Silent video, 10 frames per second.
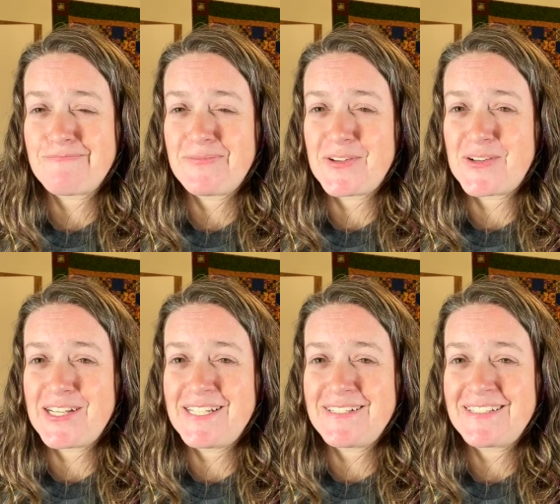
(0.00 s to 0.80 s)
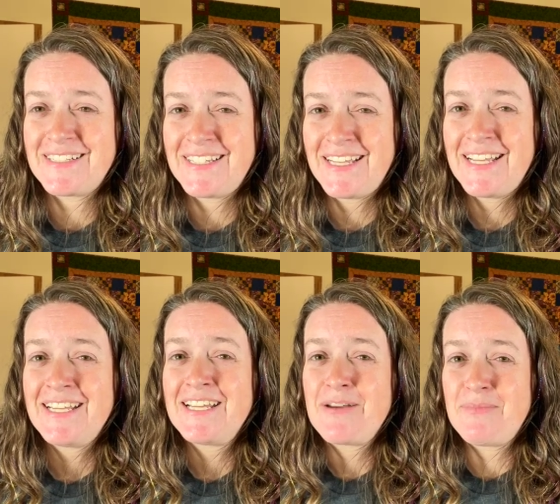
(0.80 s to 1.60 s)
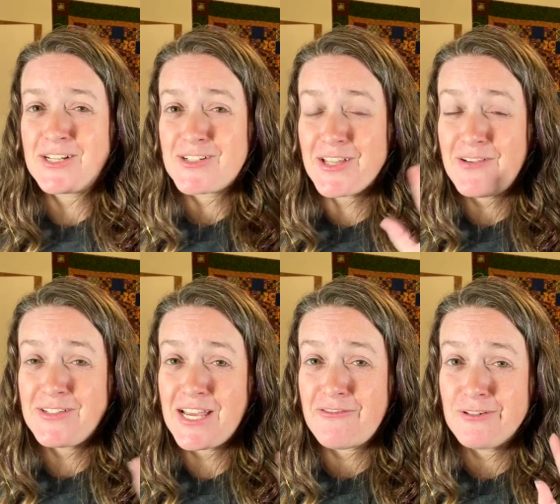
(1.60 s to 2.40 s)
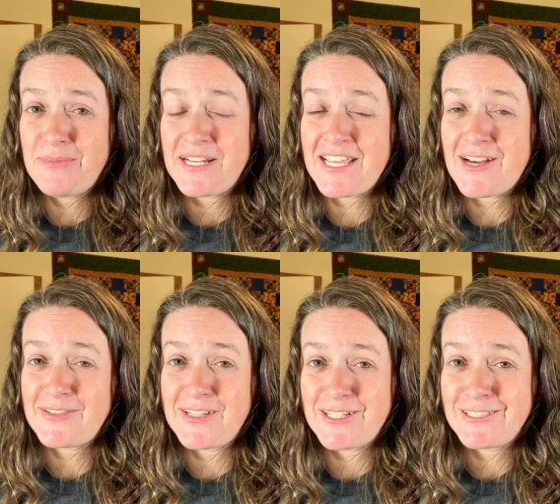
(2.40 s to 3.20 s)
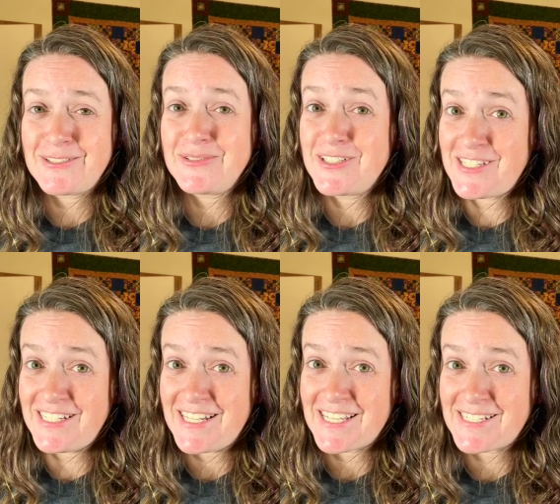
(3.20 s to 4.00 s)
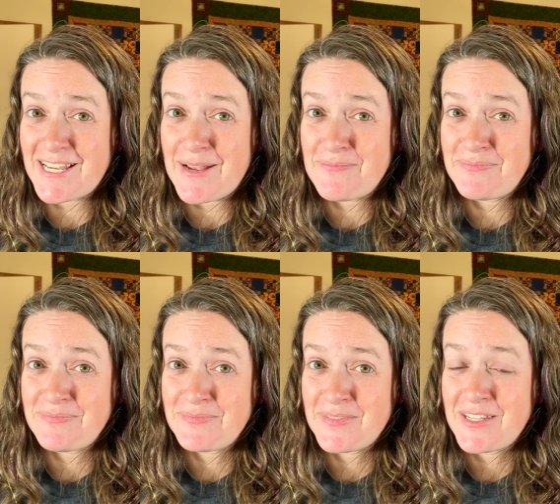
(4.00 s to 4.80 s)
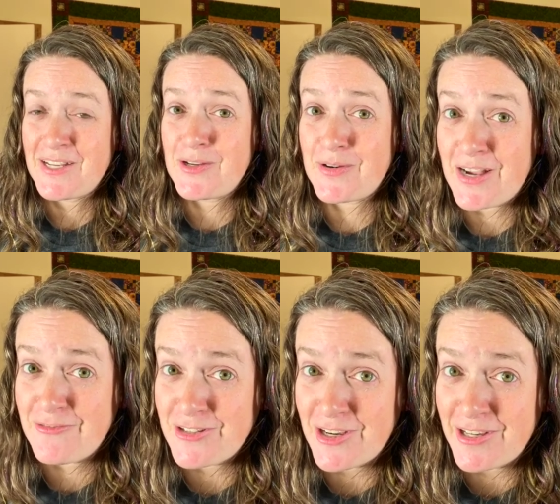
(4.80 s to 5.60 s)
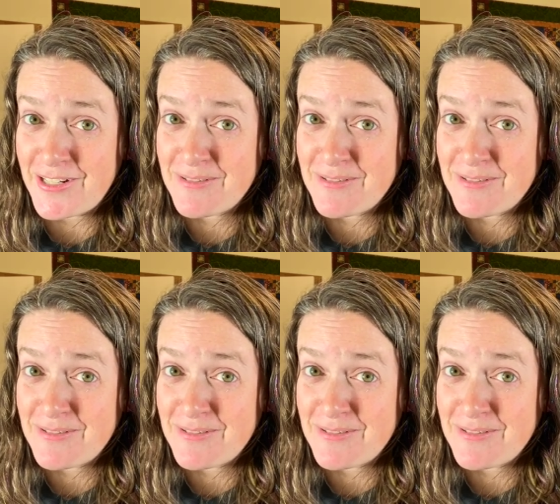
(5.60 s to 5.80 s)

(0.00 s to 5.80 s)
All right. Much love to everybody out there. We'll see you next time. Craft on.